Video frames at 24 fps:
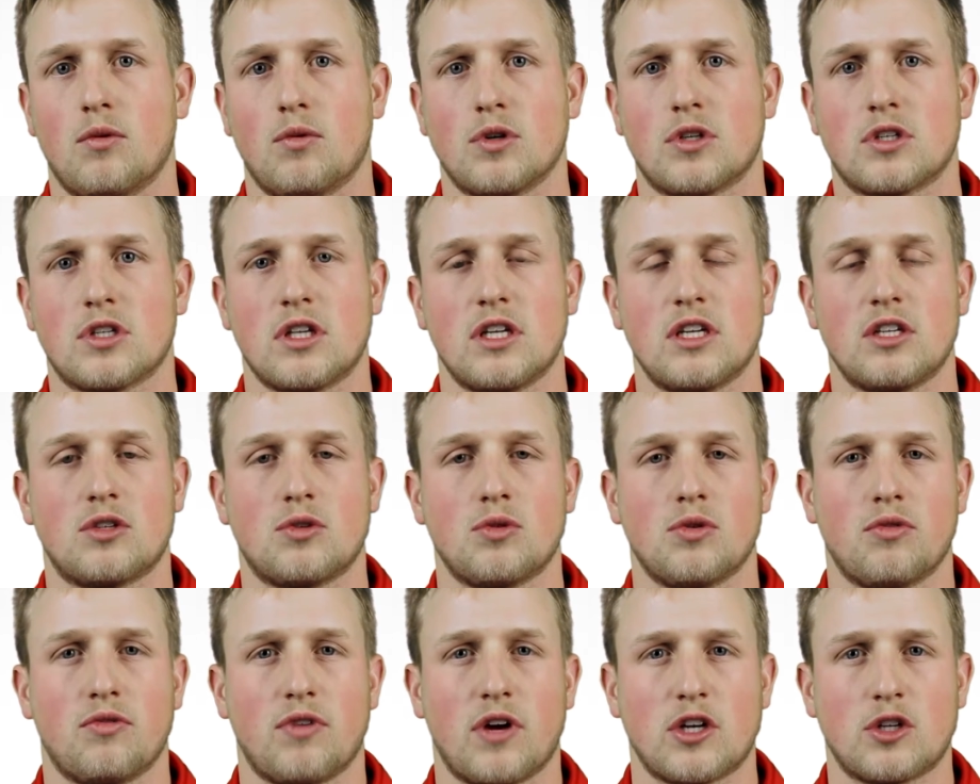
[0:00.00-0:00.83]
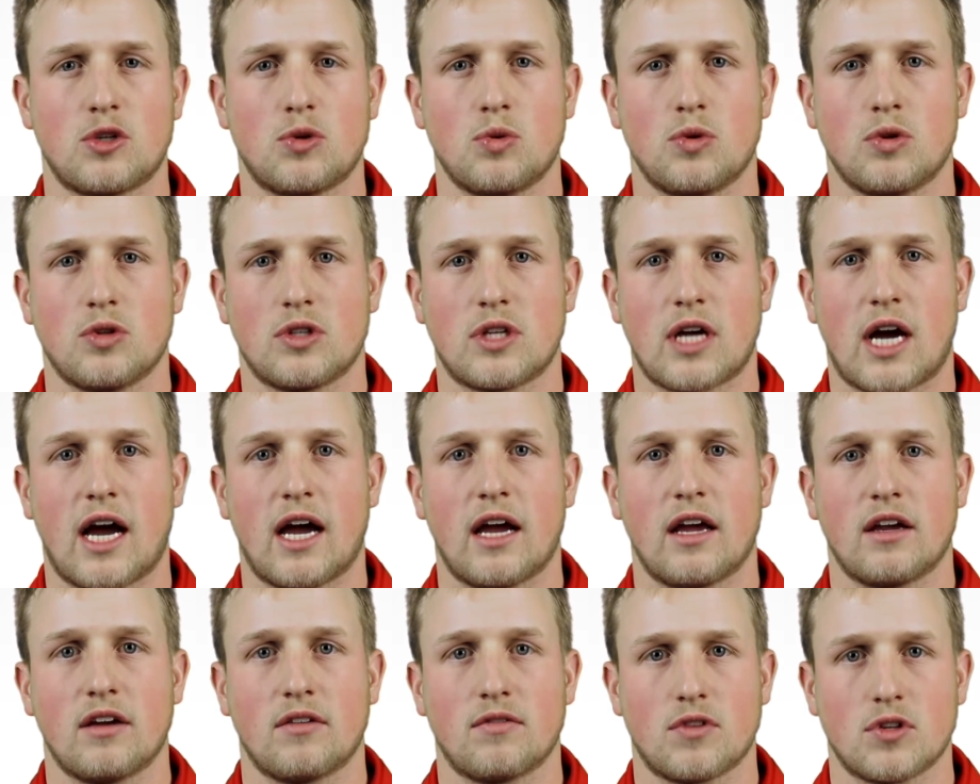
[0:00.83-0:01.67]
which leads to eventual
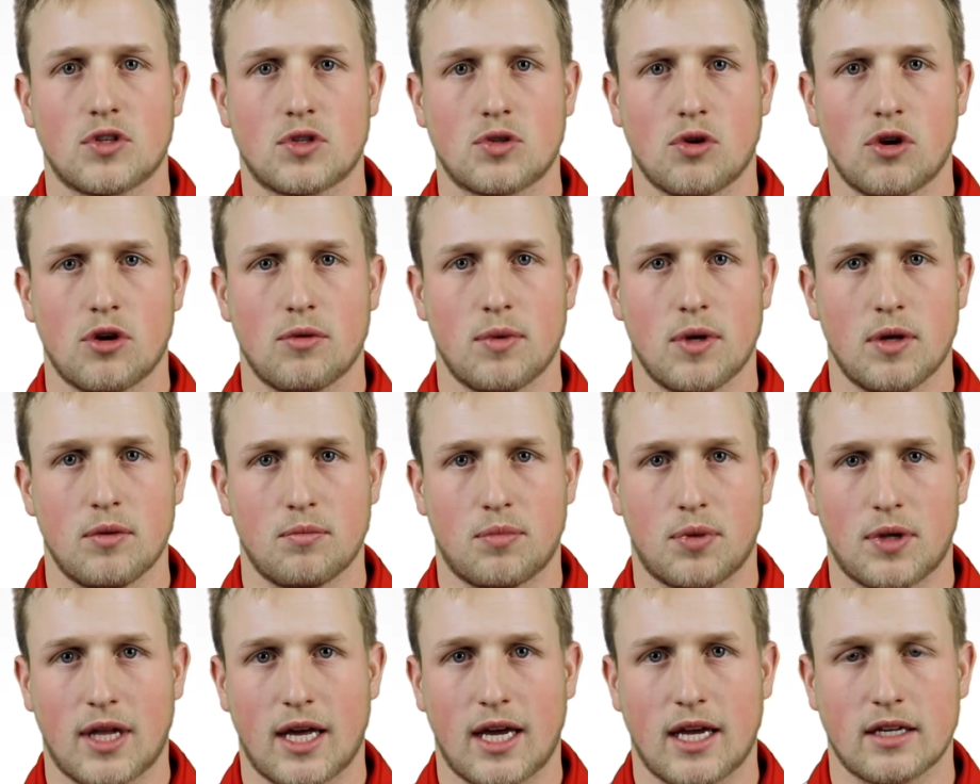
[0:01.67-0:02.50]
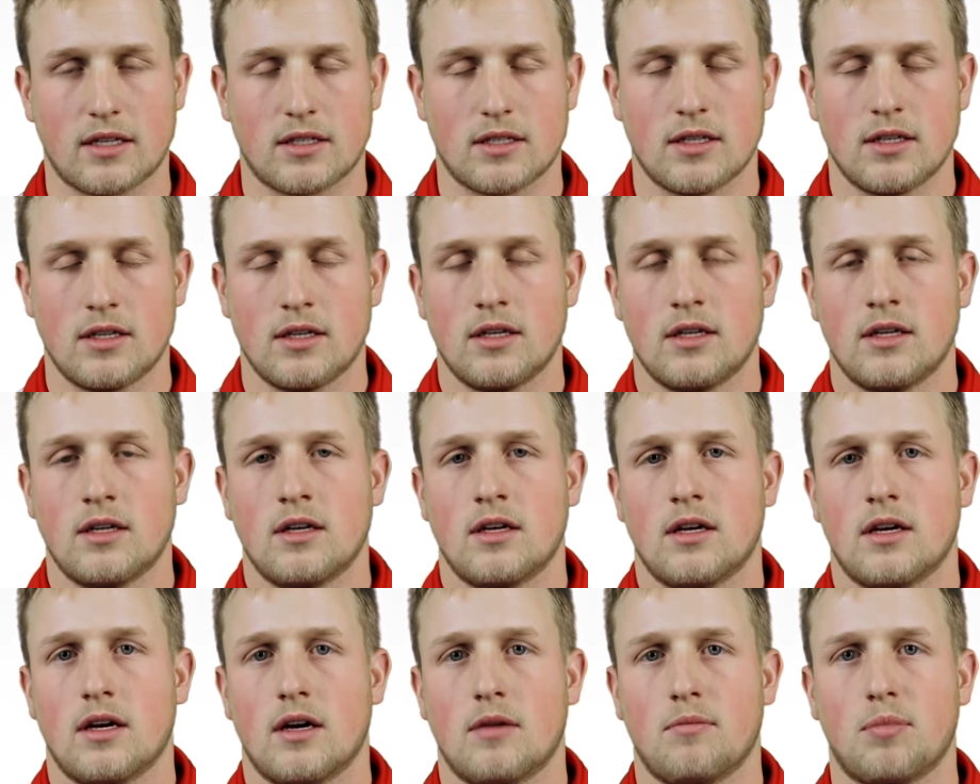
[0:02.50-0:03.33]
dying of the soybean plant.
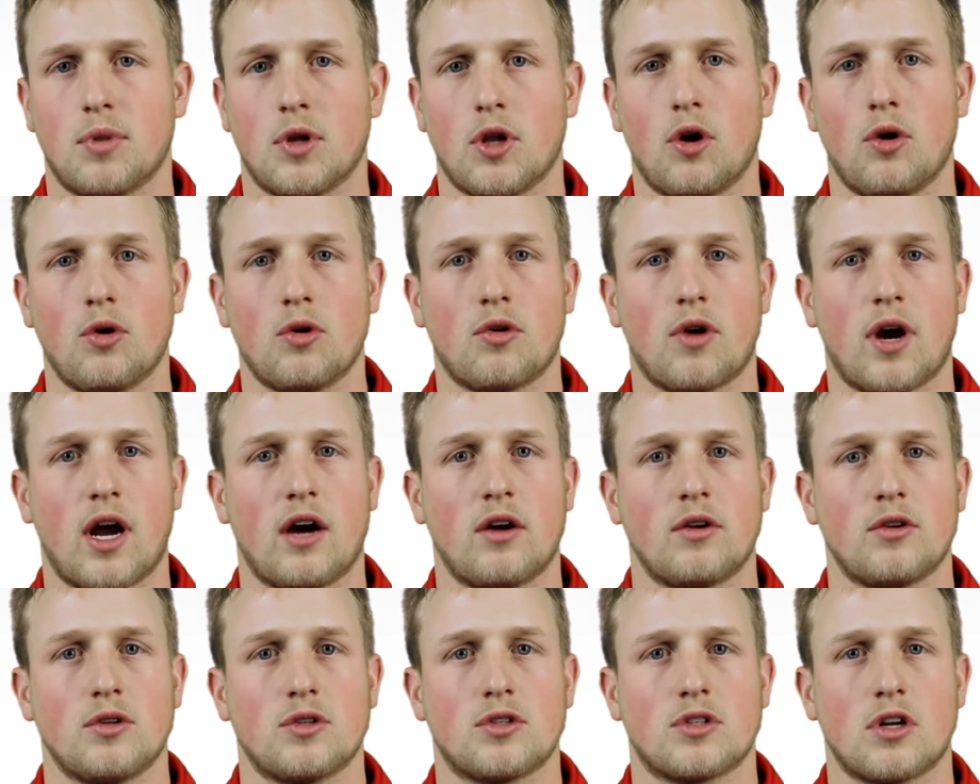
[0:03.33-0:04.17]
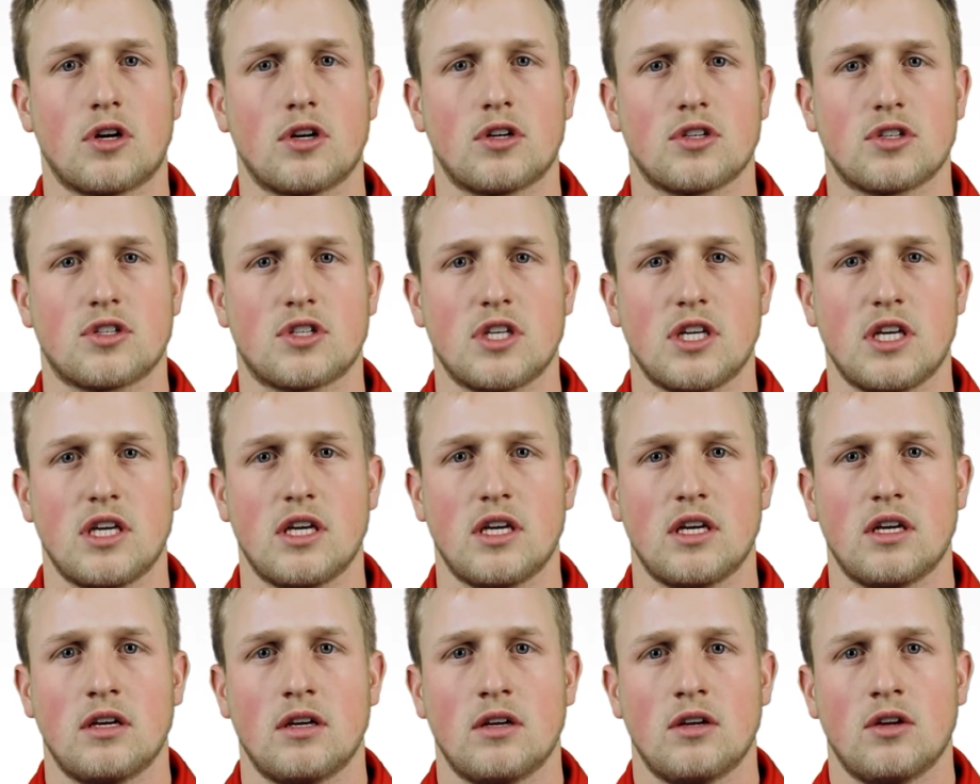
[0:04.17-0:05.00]
Uh, below ground, you start to
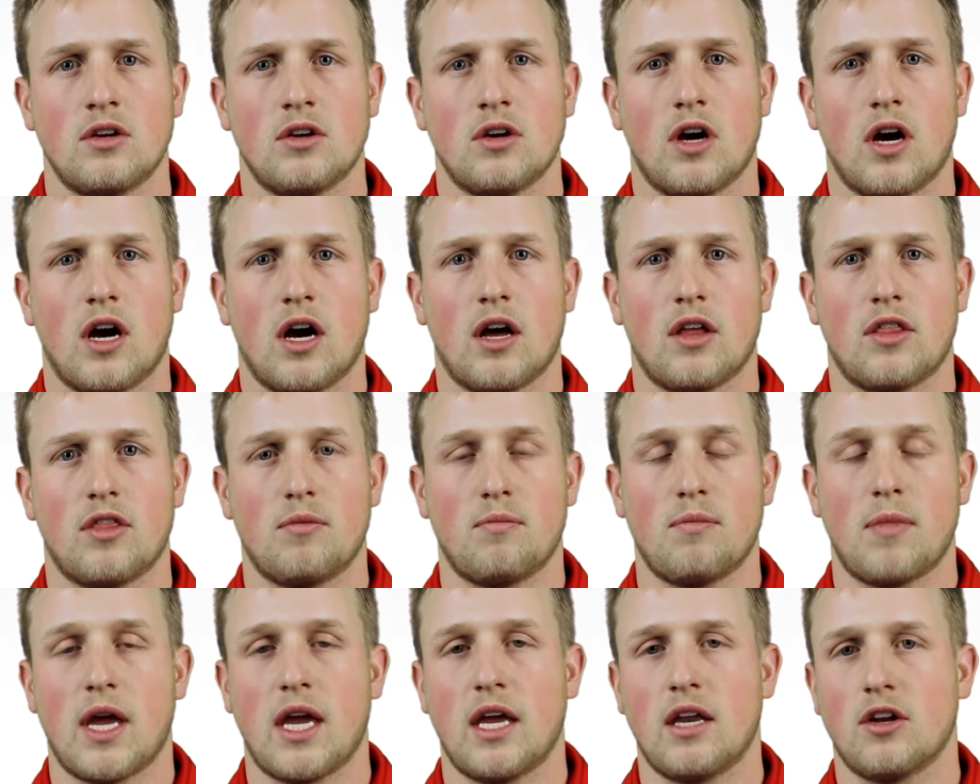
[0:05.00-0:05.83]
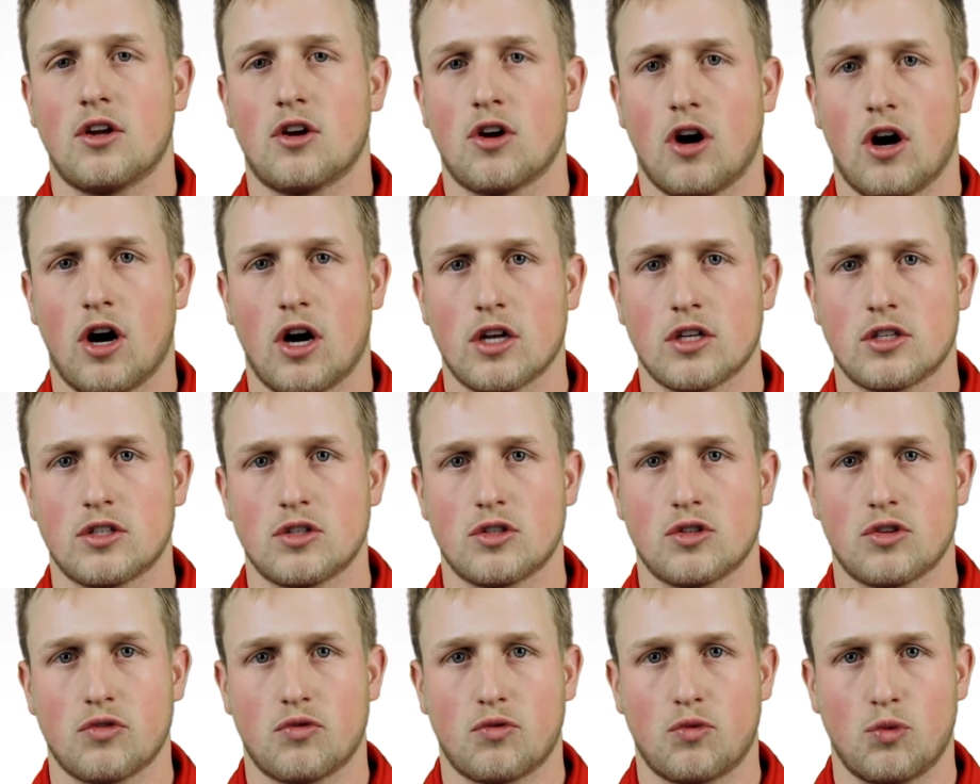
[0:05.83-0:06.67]
see uh, the main
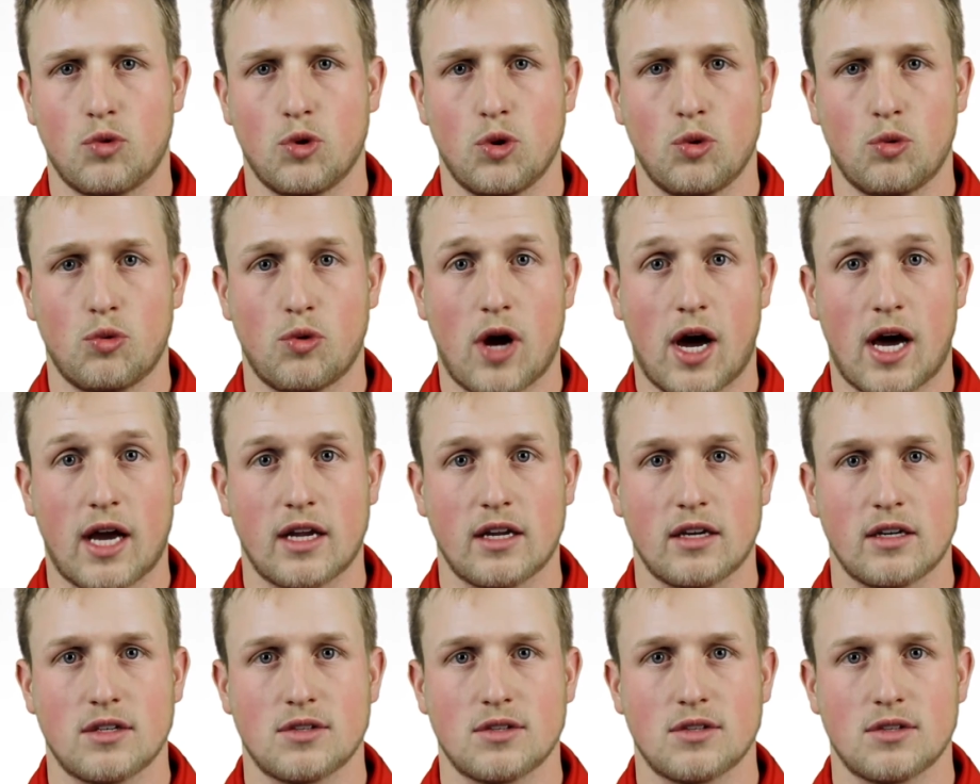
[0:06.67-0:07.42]
causes of root rotting